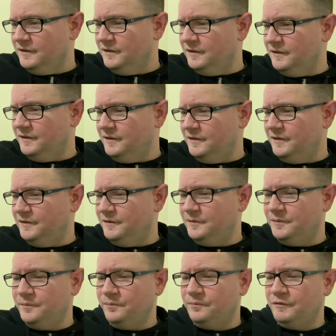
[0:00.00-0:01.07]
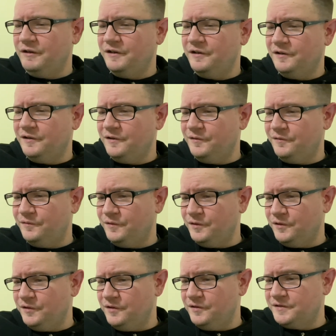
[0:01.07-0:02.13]
Uh, rated R
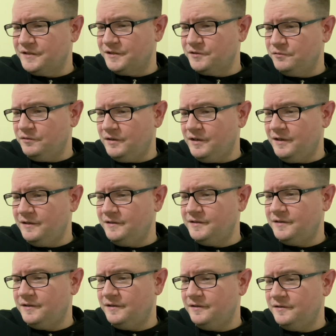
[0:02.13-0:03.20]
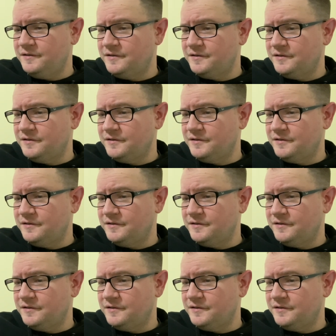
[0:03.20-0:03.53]
for sexual content,